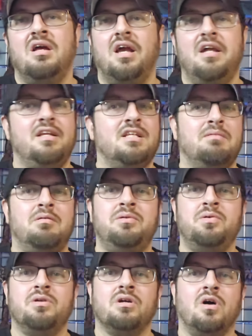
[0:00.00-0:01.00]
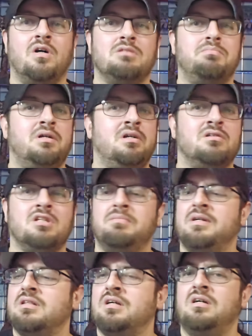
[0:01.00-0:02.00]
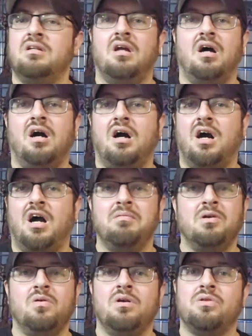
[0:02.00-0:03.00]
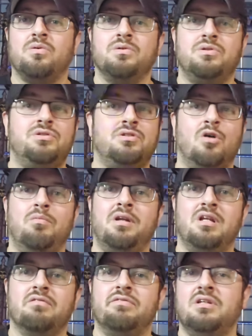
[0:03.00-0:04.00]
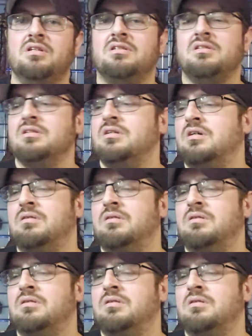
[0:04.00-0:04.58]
Anytime I'm doing a cosplay or something like that, I'm going through so many of these.